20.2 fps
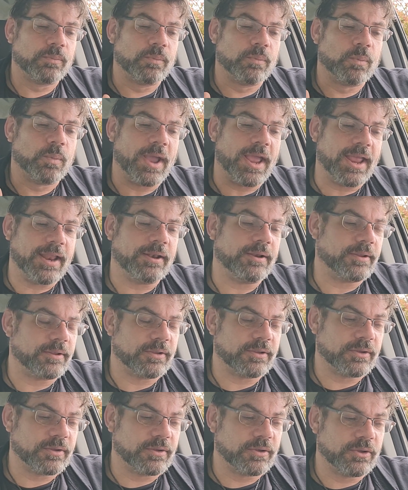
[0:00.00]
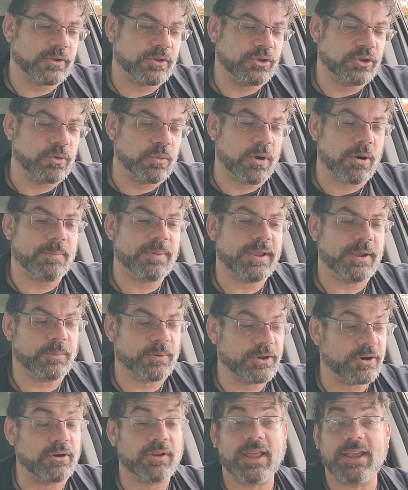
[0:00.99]
When you're
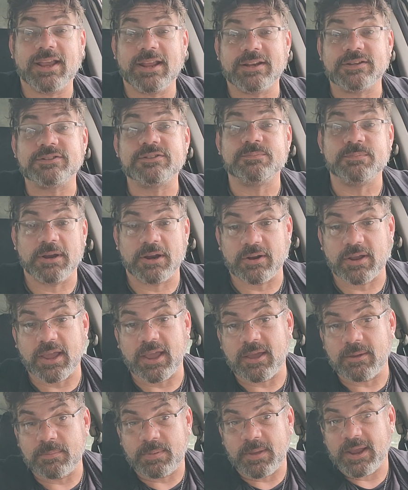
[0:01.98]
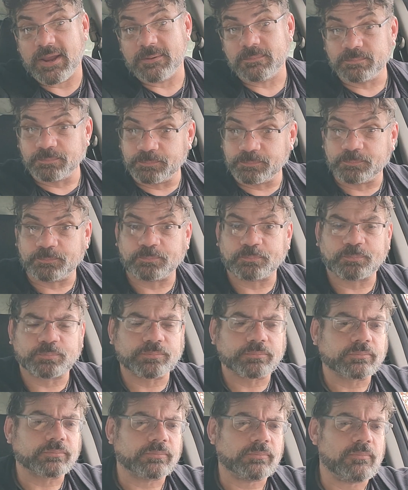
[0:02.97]
like in a smear campaign,
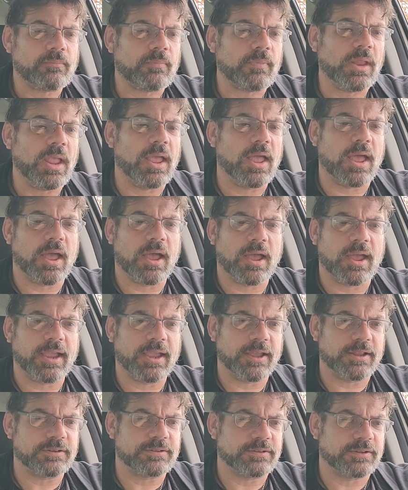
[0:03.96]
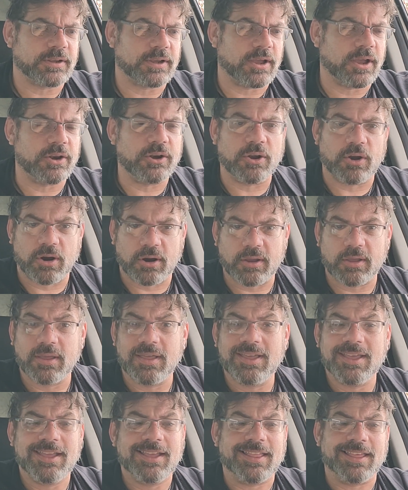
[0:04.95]
against a narc,
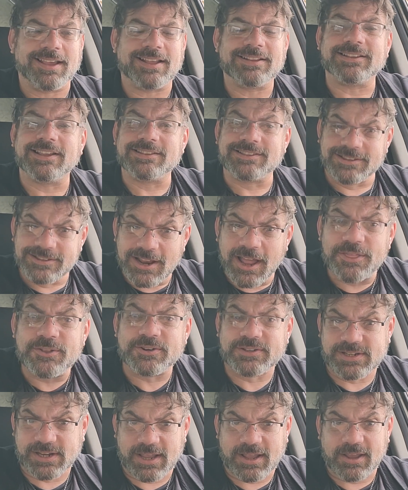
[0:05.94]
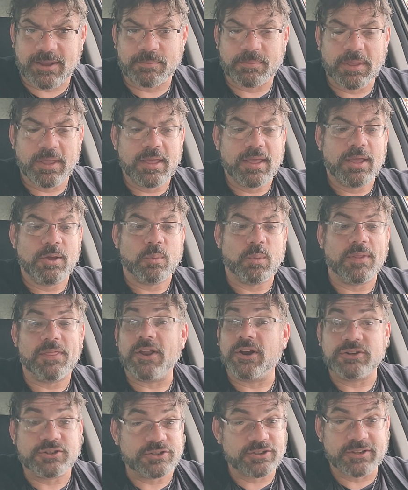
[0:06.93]
like another time when
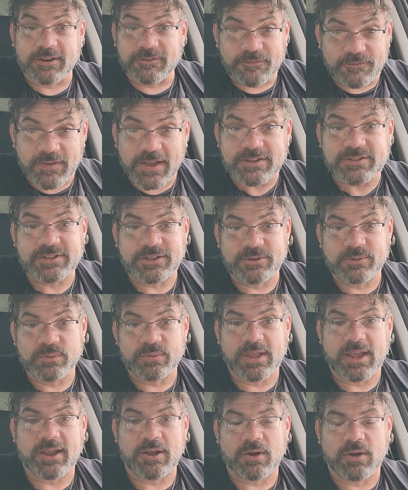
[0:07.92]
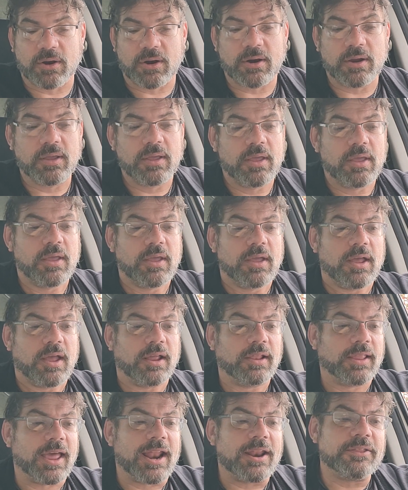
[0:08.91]
they're just confessing who they are,
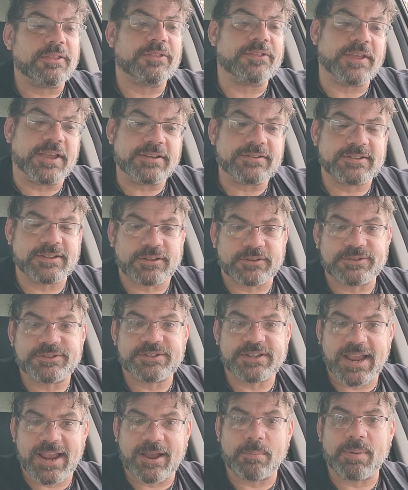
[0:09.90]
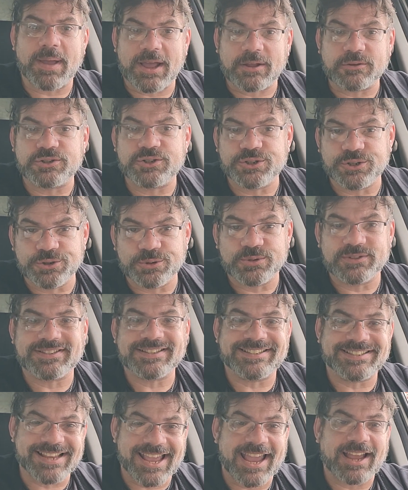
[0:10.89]
a lot of the things they'll say about you
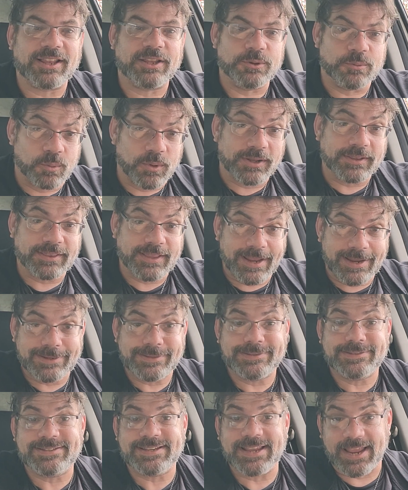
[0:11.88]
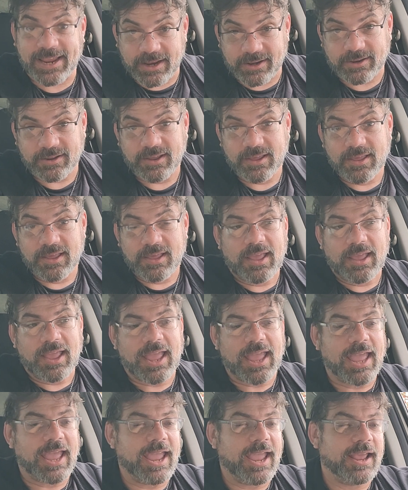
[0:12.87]
is exactly what they did.
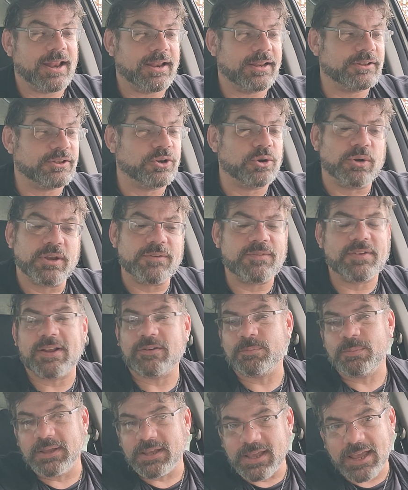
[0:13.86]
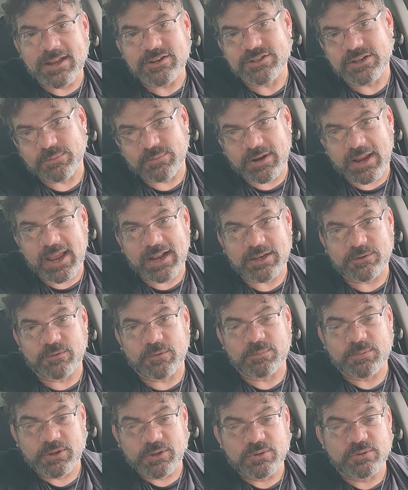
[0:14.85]
And you don't even have to be engaging in reactive
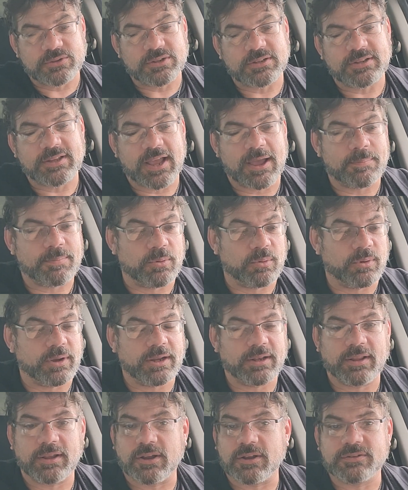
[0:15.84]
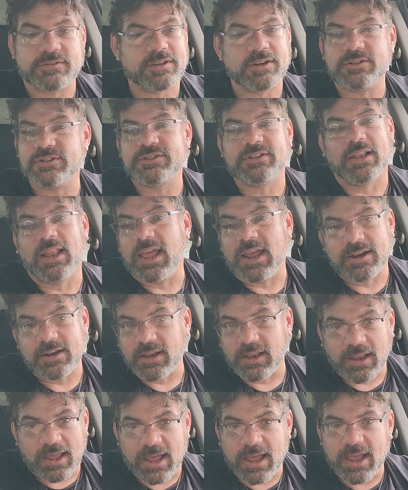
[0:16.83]
abuse at that point, like, because they're just lying
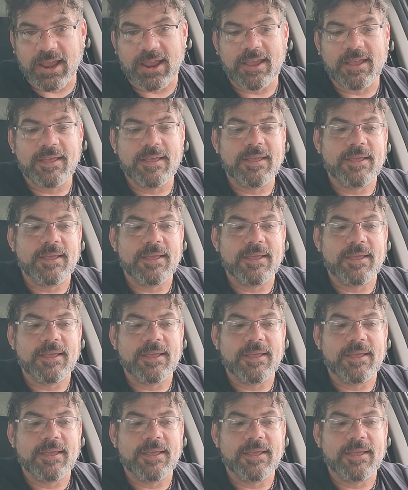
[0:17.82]
to lie.